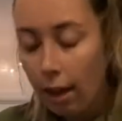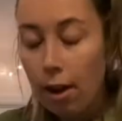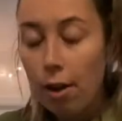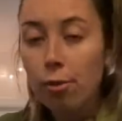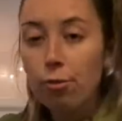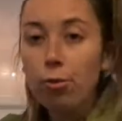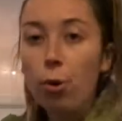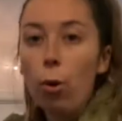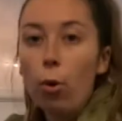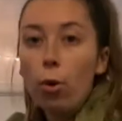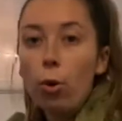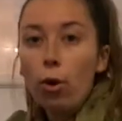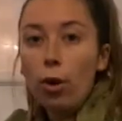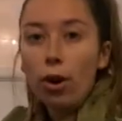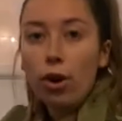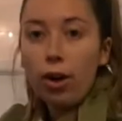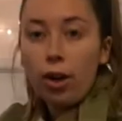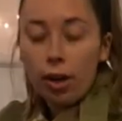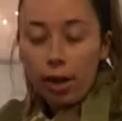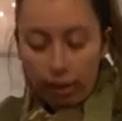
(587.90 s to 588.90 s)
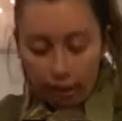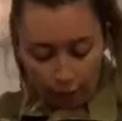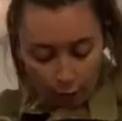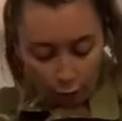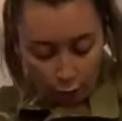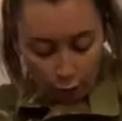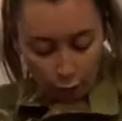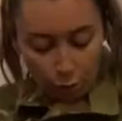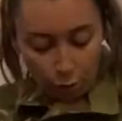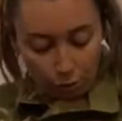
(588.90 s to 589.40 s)
For
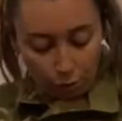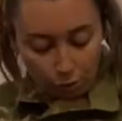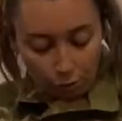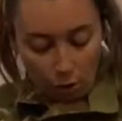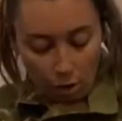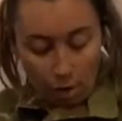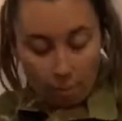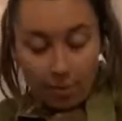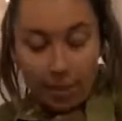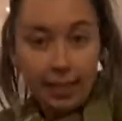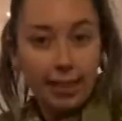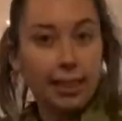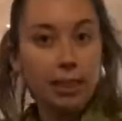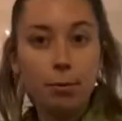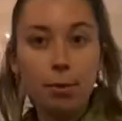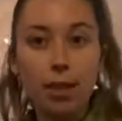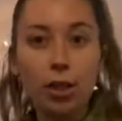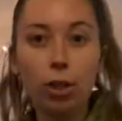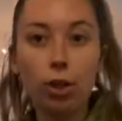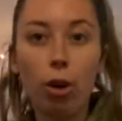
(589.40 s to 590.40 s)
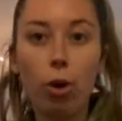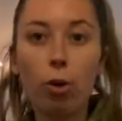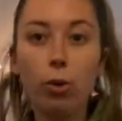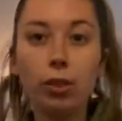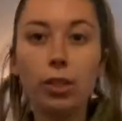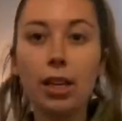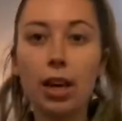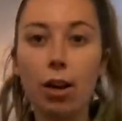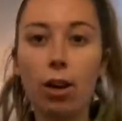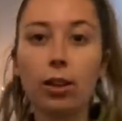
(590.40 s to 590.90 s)
your uniform, these have to be
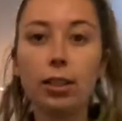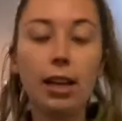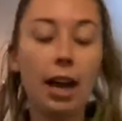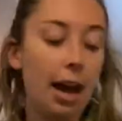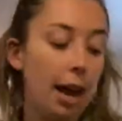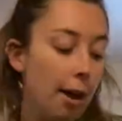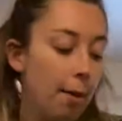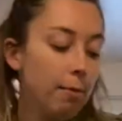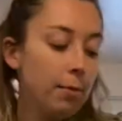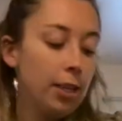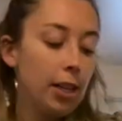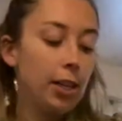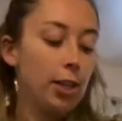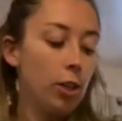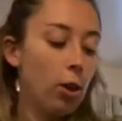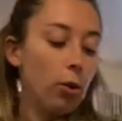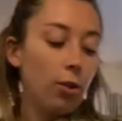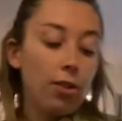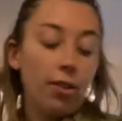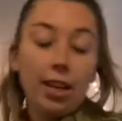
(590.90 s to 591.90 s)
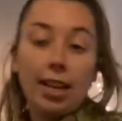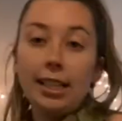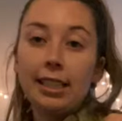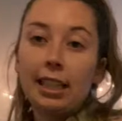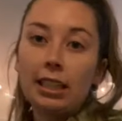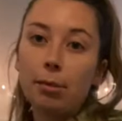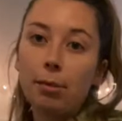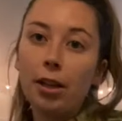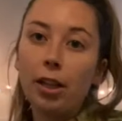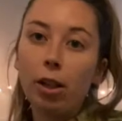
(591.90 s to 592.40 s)
closed at all times, and so do these have
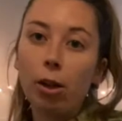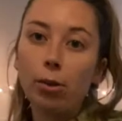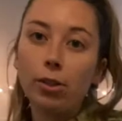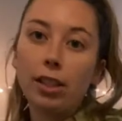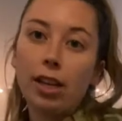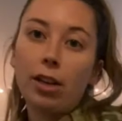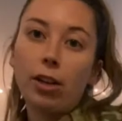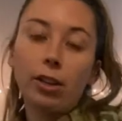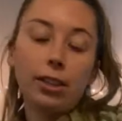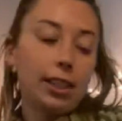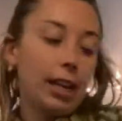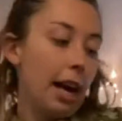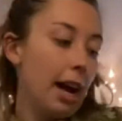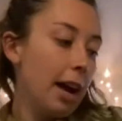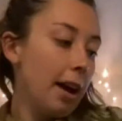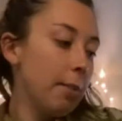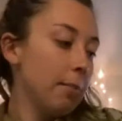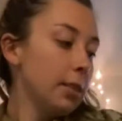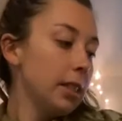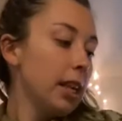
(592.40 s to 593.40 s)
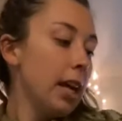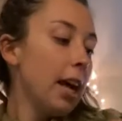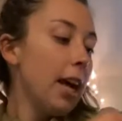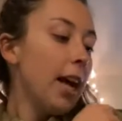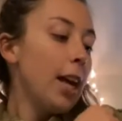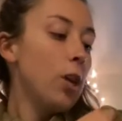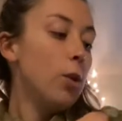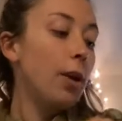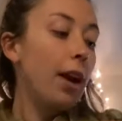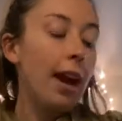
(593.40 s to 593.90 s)
to be closed at all times.
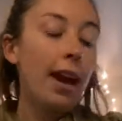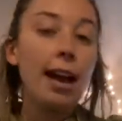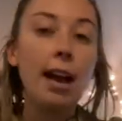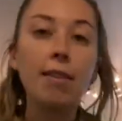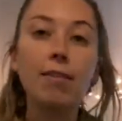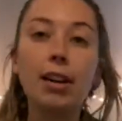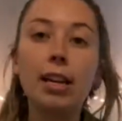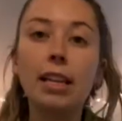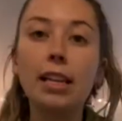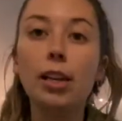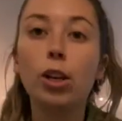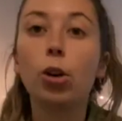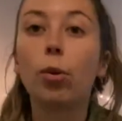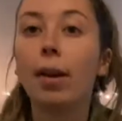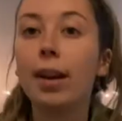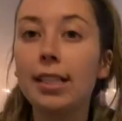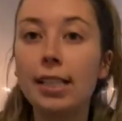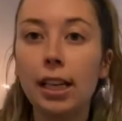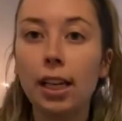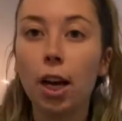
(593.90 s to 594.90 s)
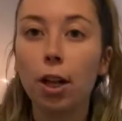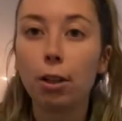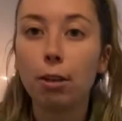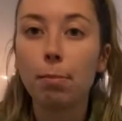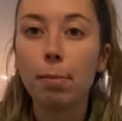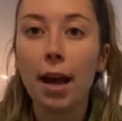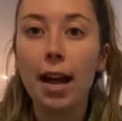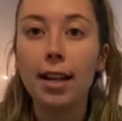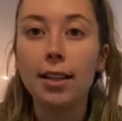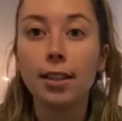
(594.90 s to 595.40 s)
You can't have any crazy colored
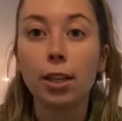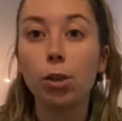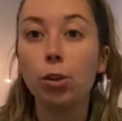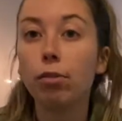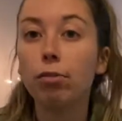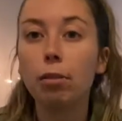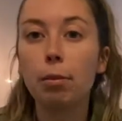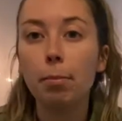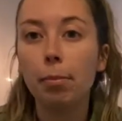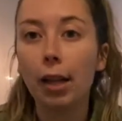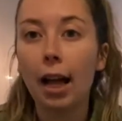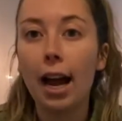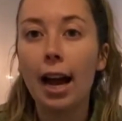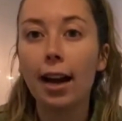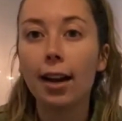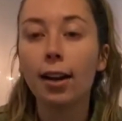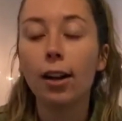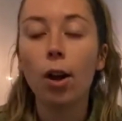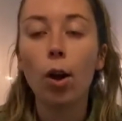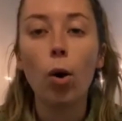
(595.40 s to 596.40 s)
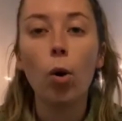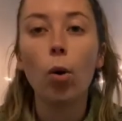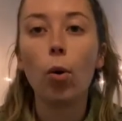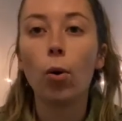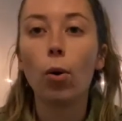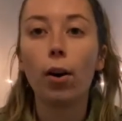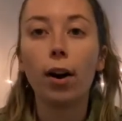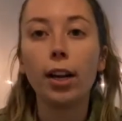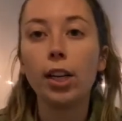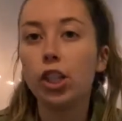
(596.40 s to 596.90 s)
pens. They do have to be black
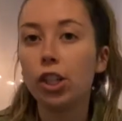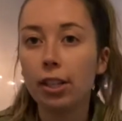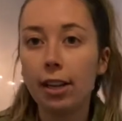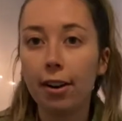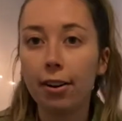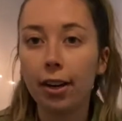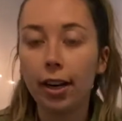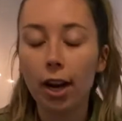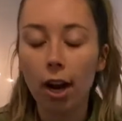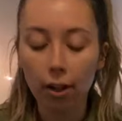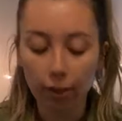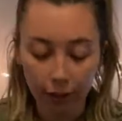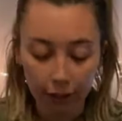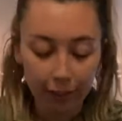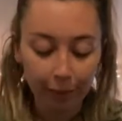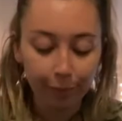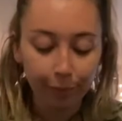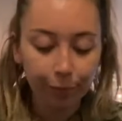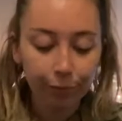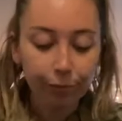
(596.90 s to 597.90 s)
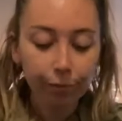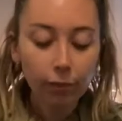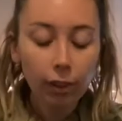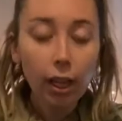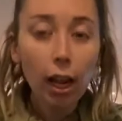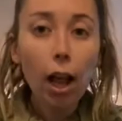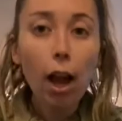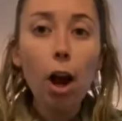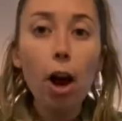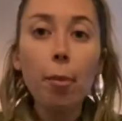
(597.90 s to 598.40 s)
or a generic color.
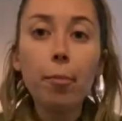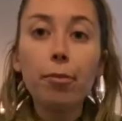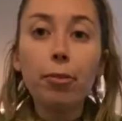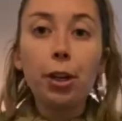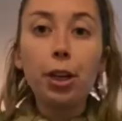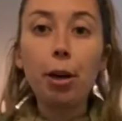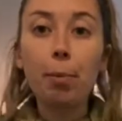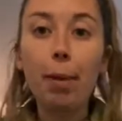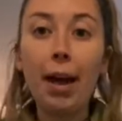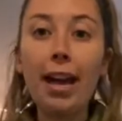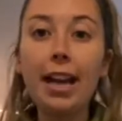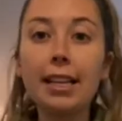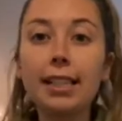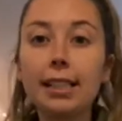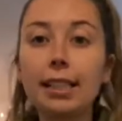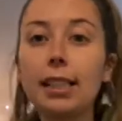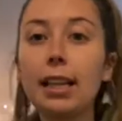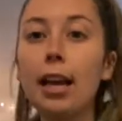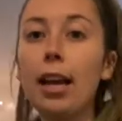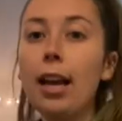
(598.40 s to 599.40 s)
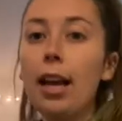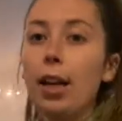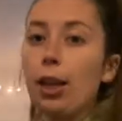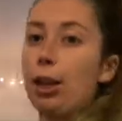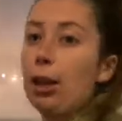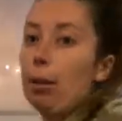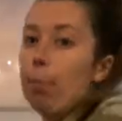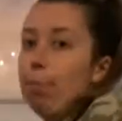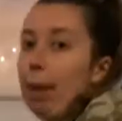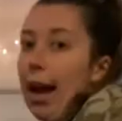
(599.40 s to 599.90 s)
For your pants,
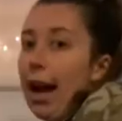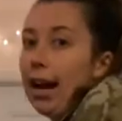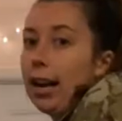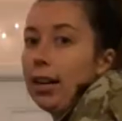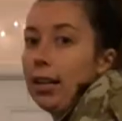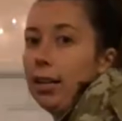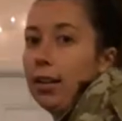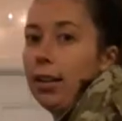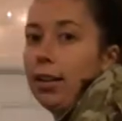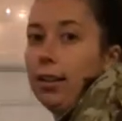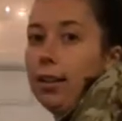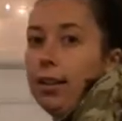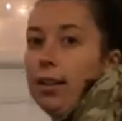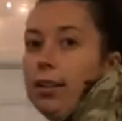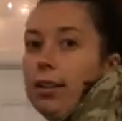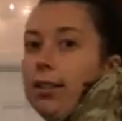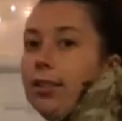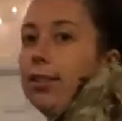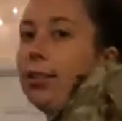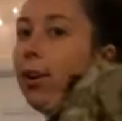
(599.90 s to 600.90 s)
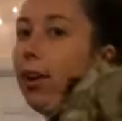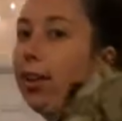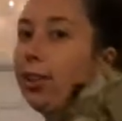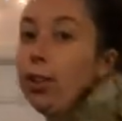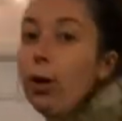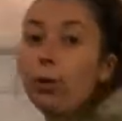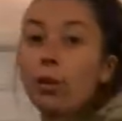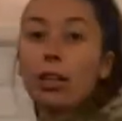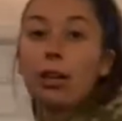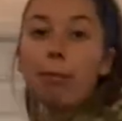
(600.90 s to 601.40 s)
your back, sorry,
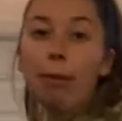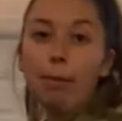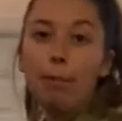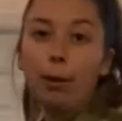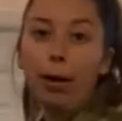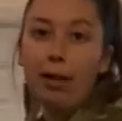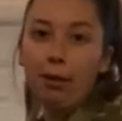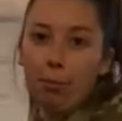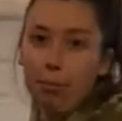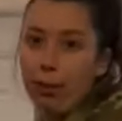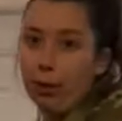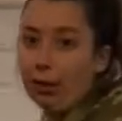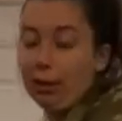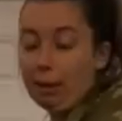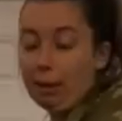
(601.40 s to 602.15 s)
don't look at my butt, but look at